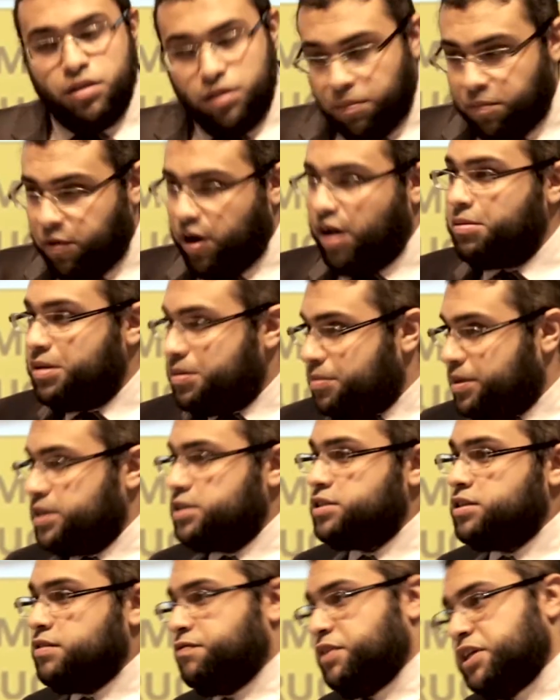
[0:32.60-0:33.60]
The problem
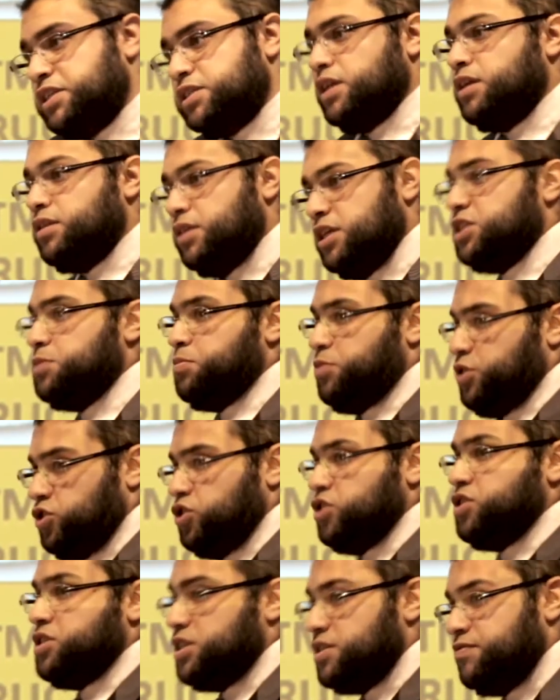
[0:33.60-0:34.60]
is fixing these
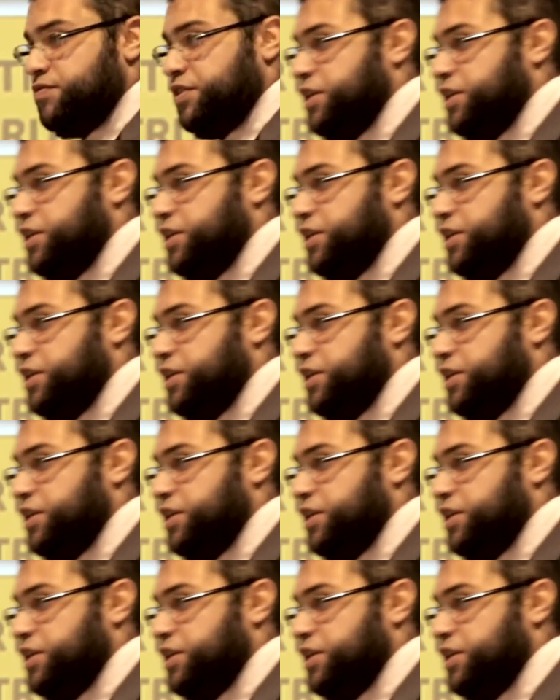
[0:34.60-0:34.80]
bridges is